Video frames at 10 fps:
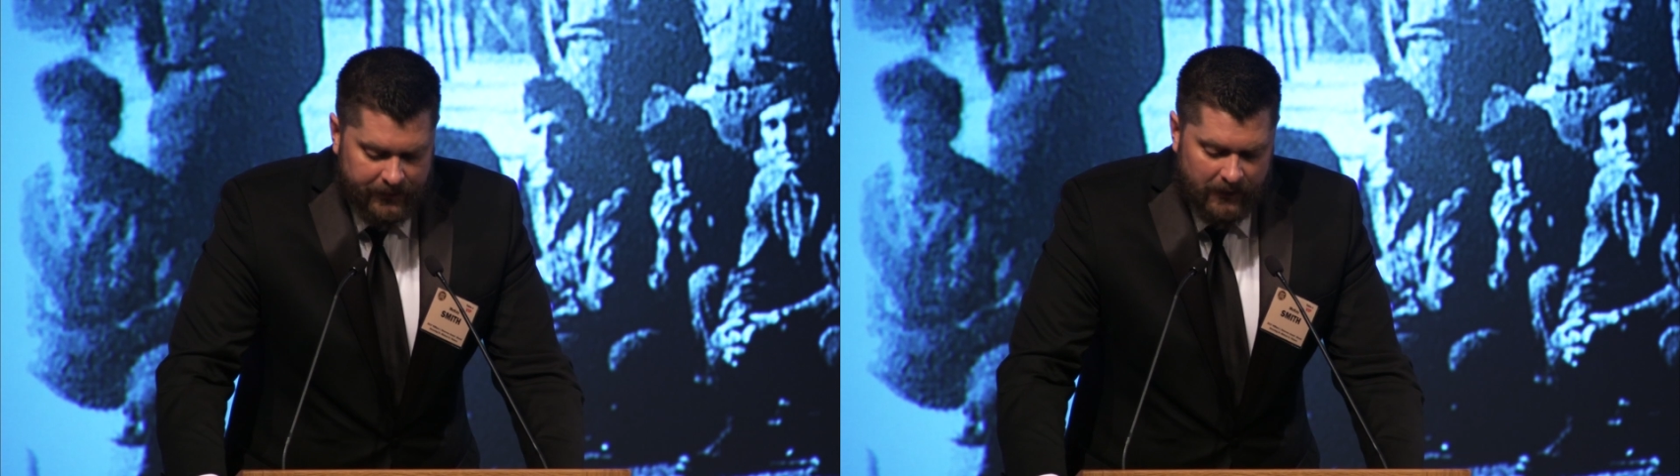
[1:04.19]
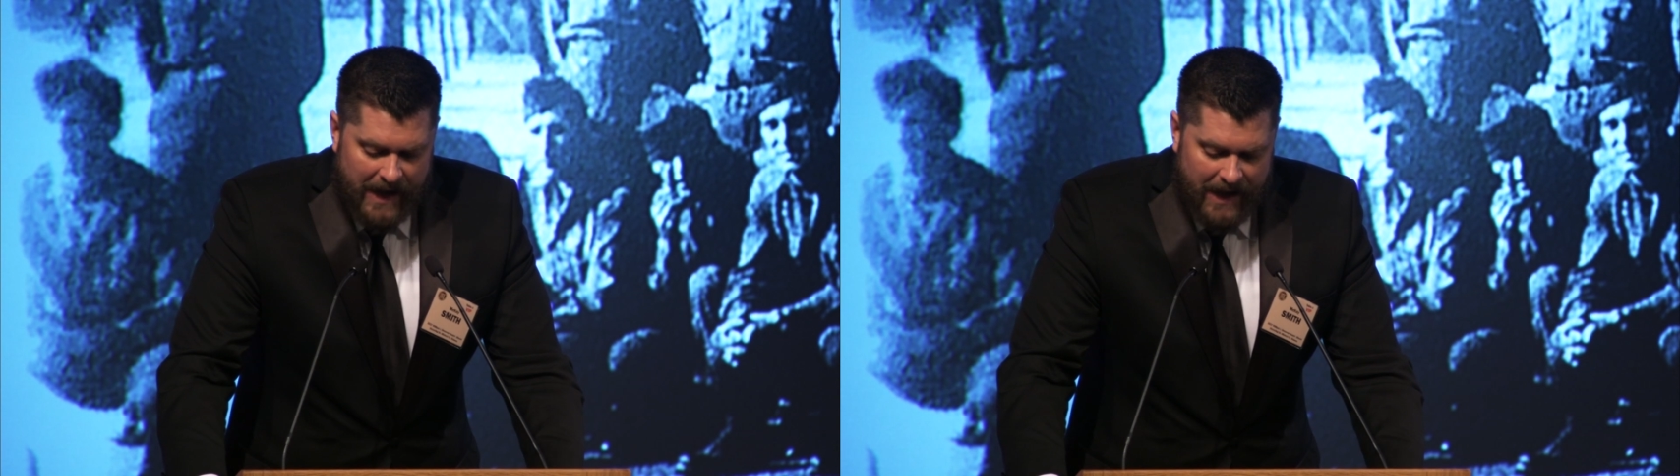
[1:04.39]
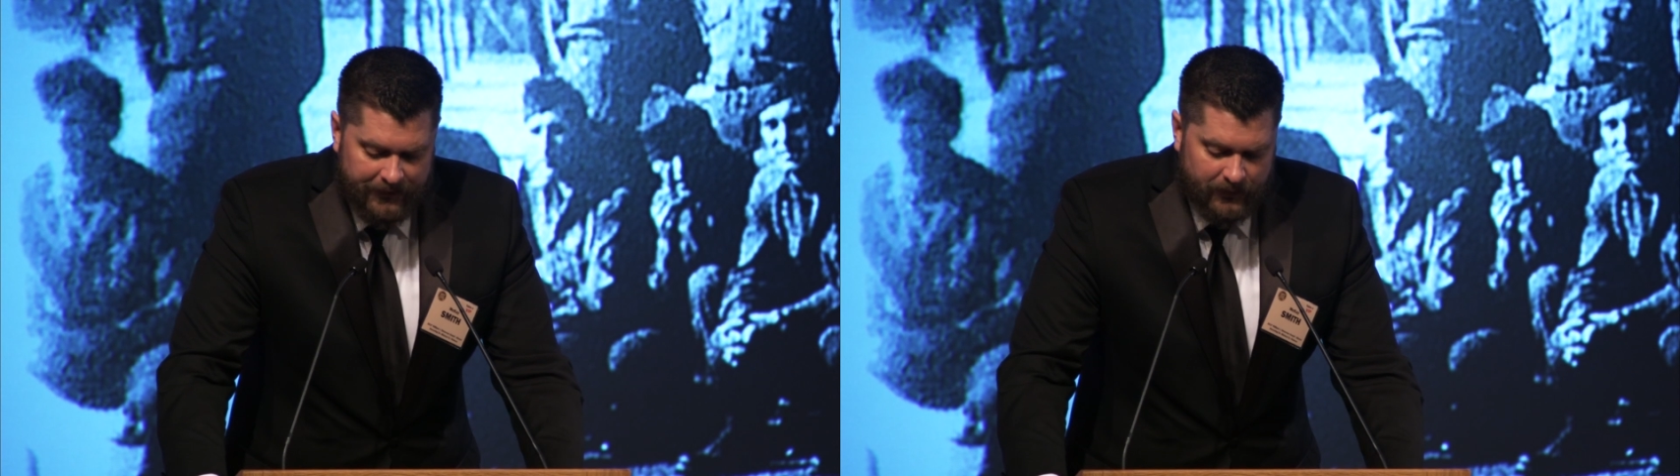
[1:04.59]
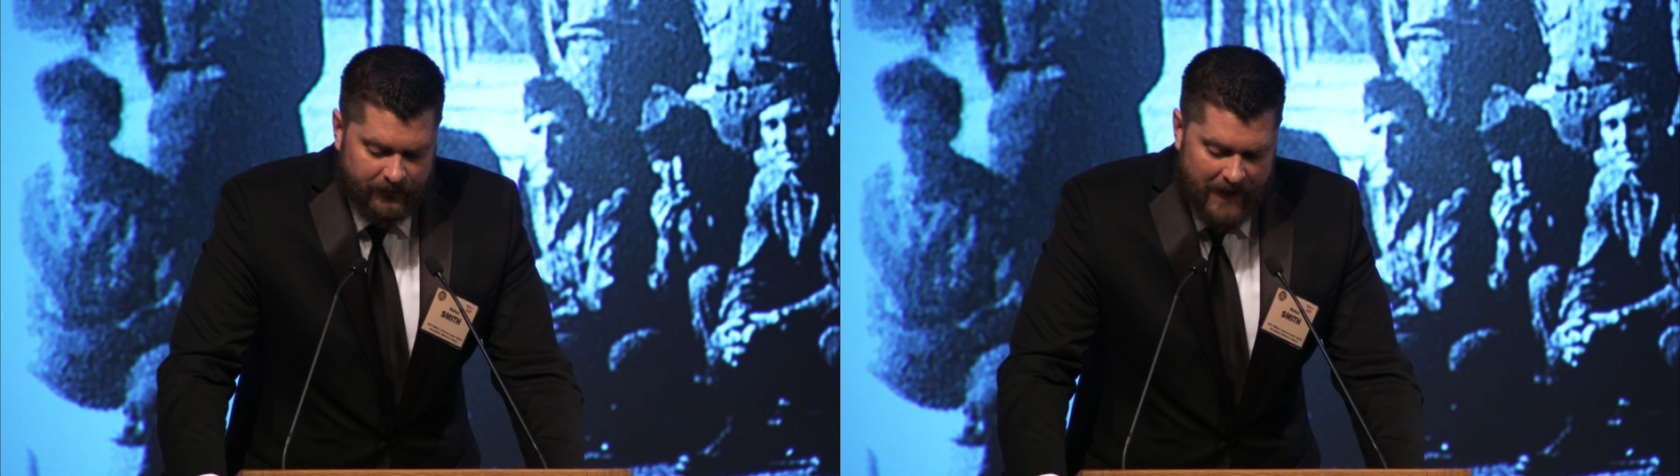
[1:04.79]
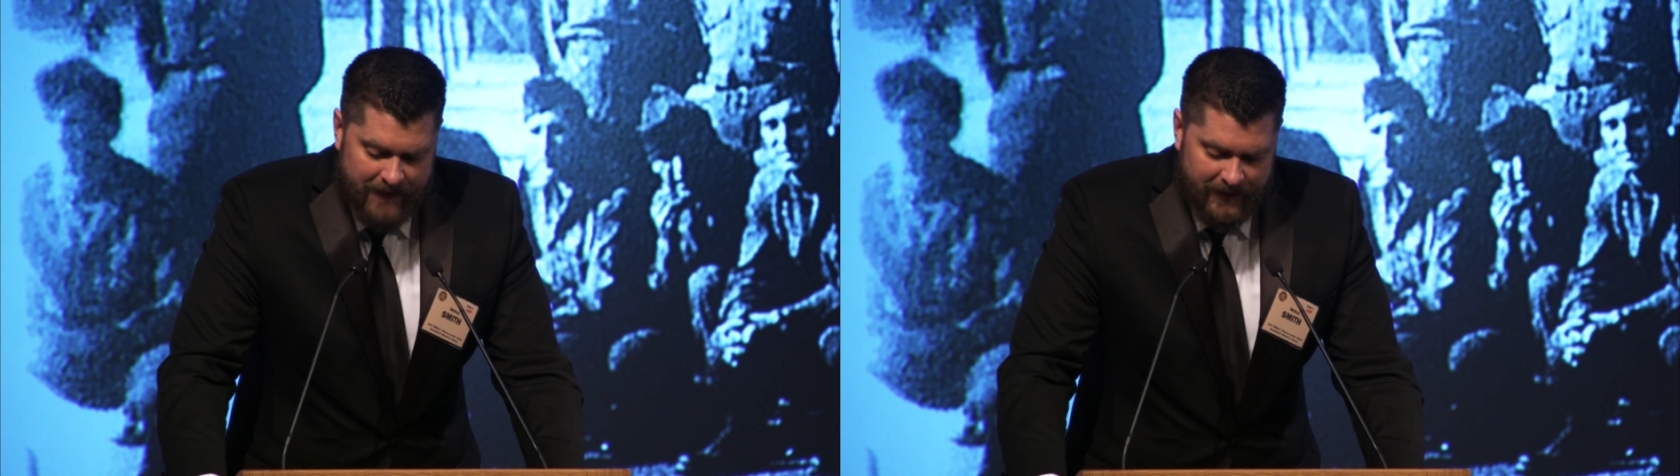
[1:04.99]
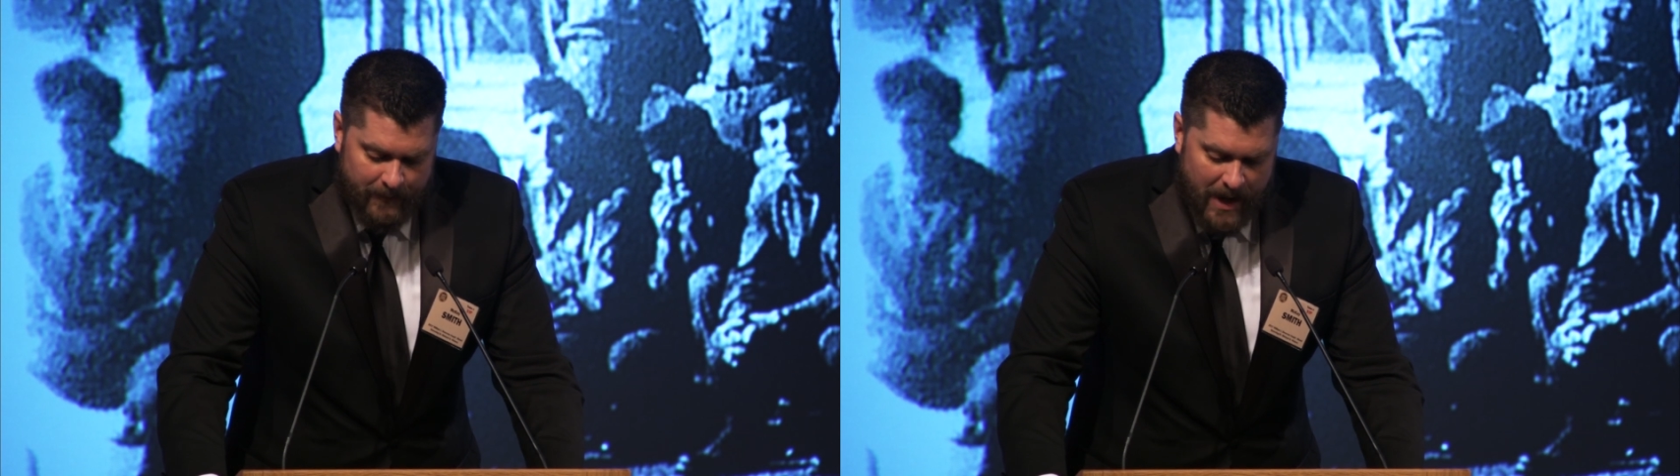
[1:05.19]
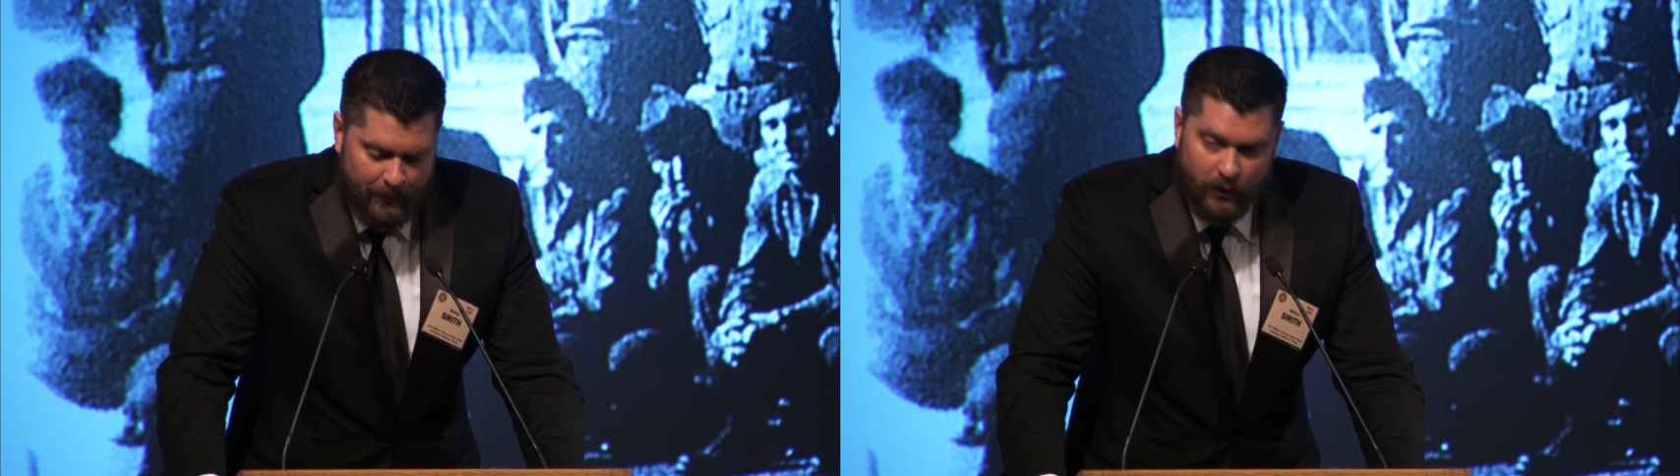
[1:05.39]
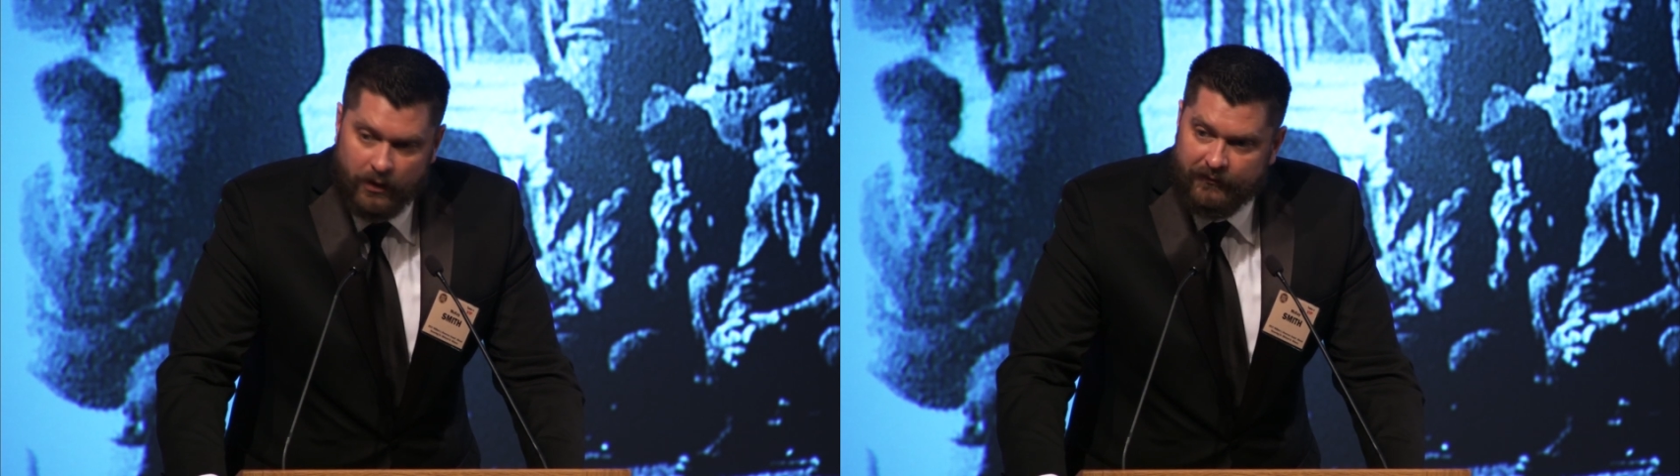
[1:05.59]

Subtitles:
is the last surviving member